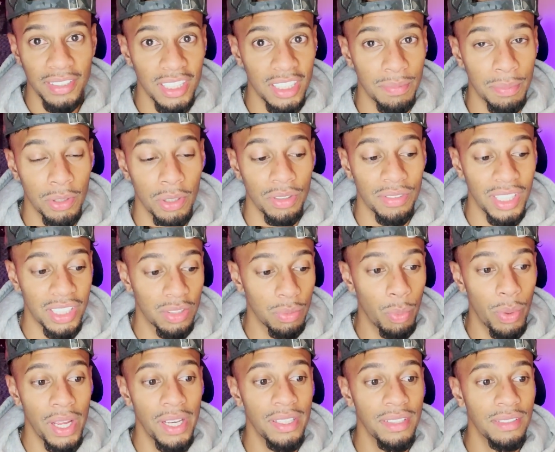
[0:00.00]
That's because that's
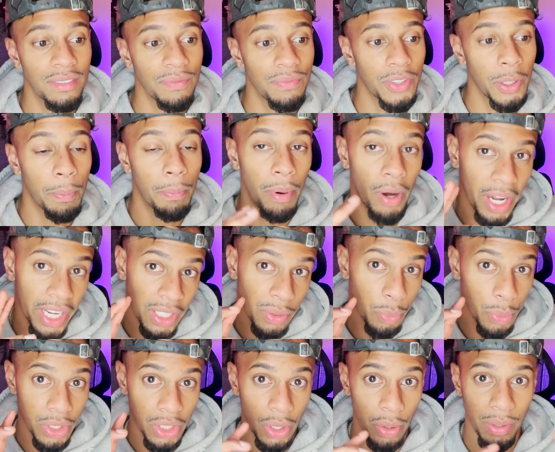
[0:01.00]
when the
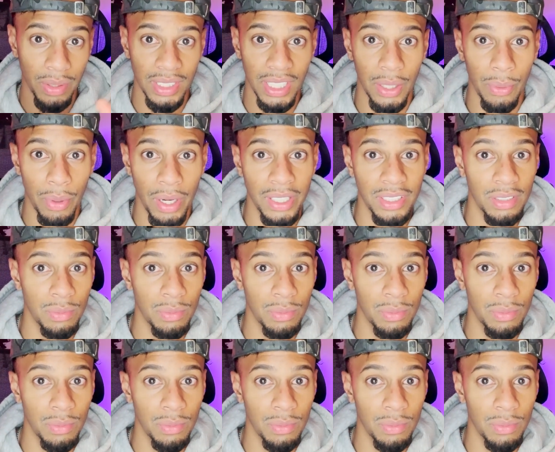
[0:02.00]
buy-in window is at, right?